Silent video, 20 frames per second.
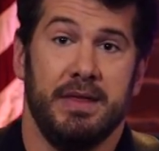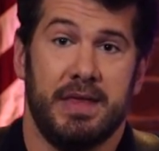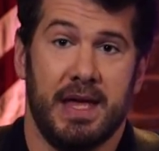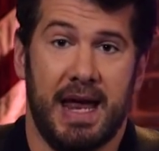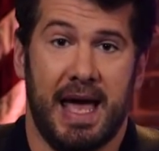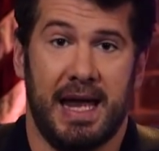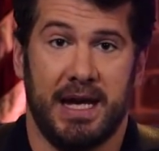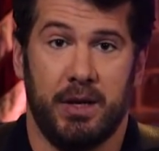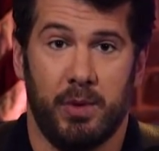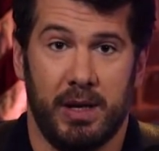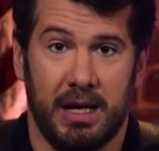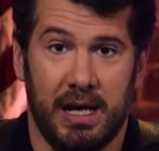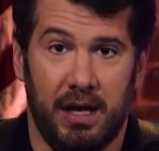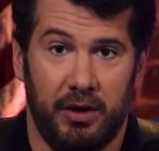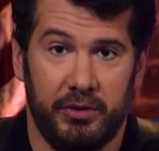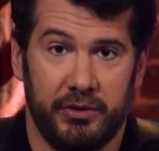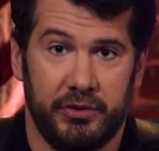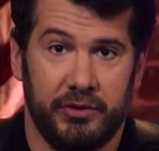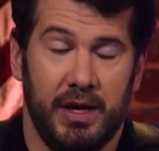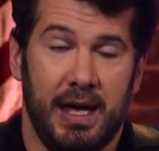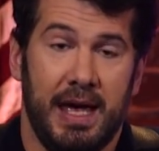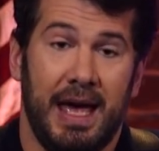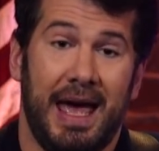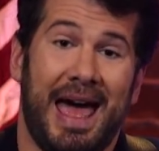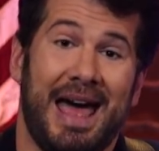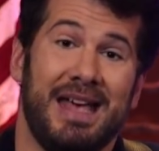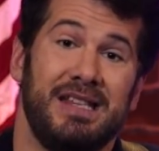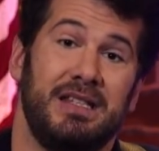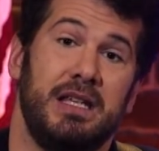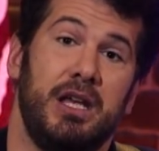than anyone else,
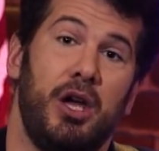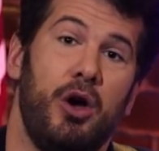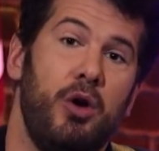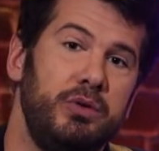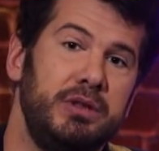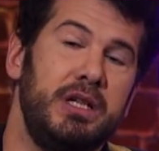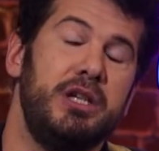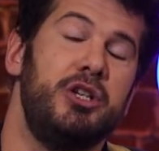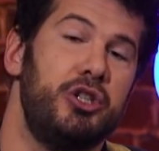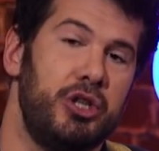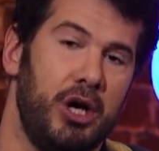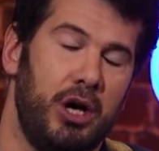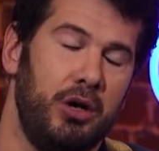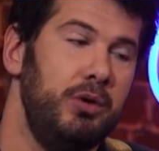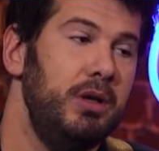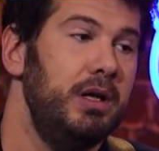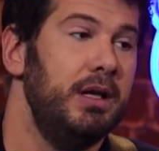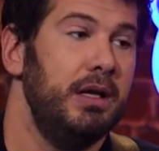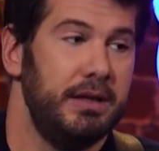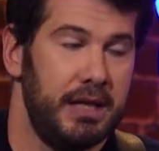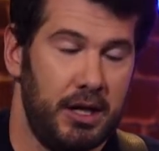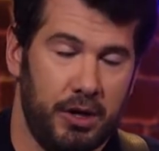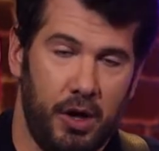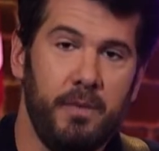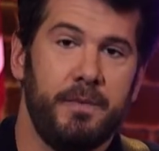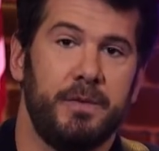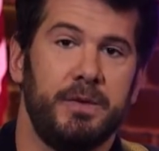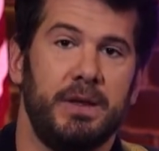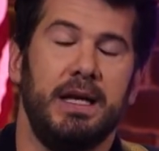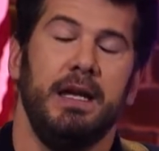as the only show that
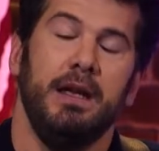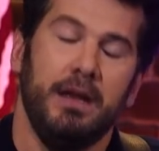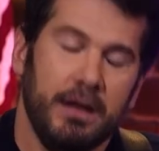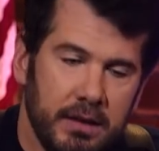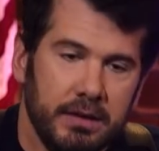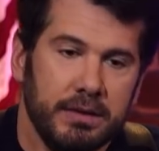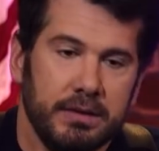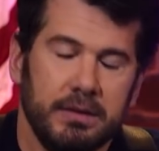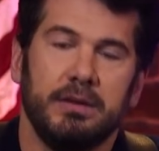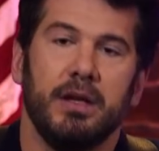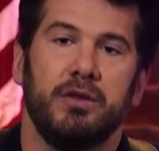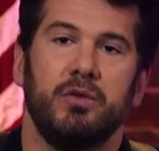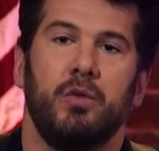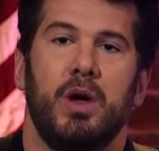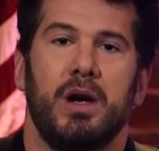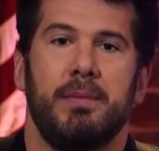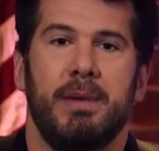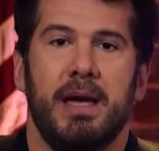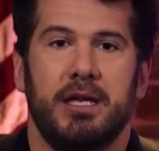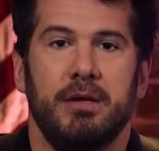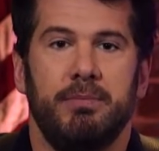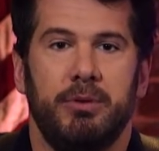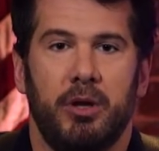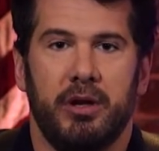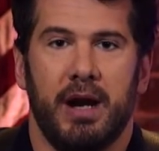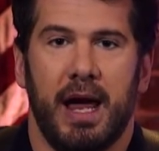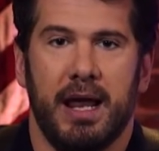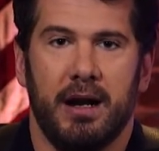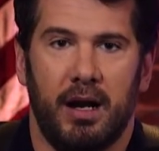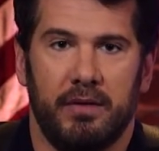hopefully doesn't want to make you blow
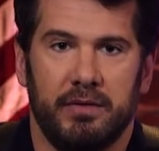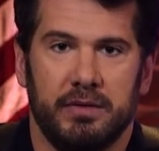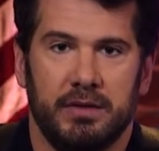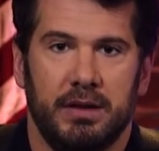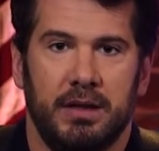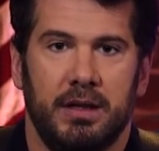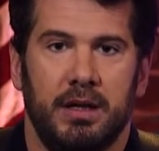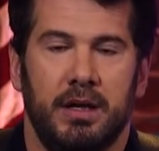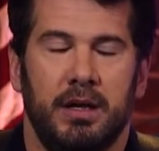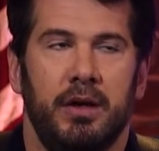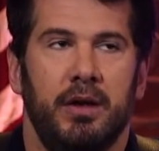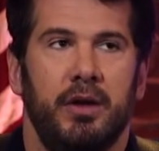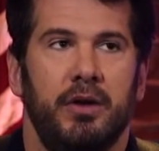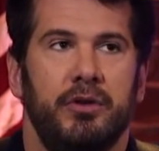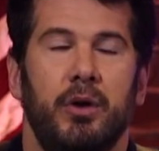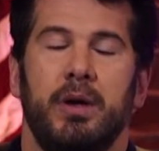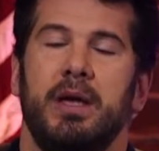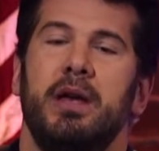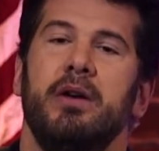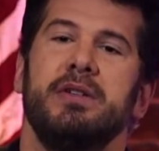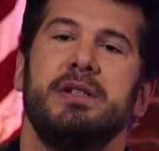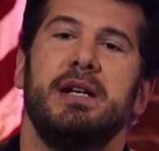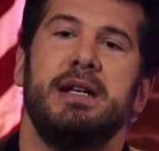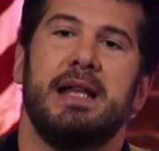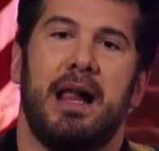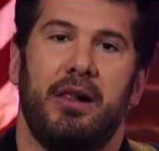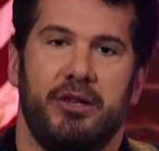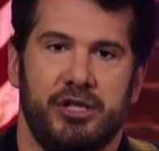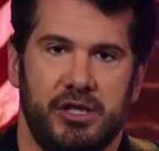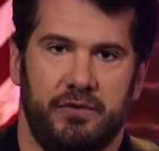your head off. So here's an
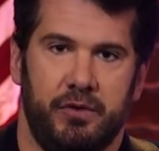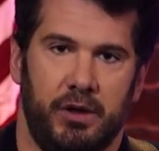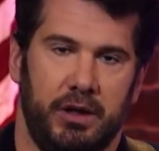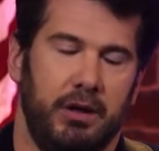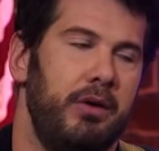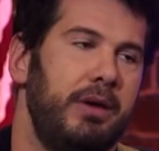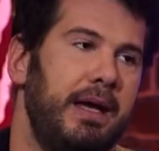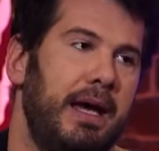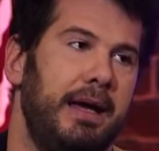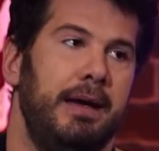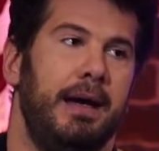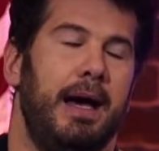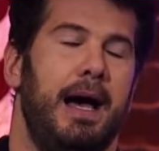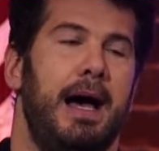analogy for you. Okay.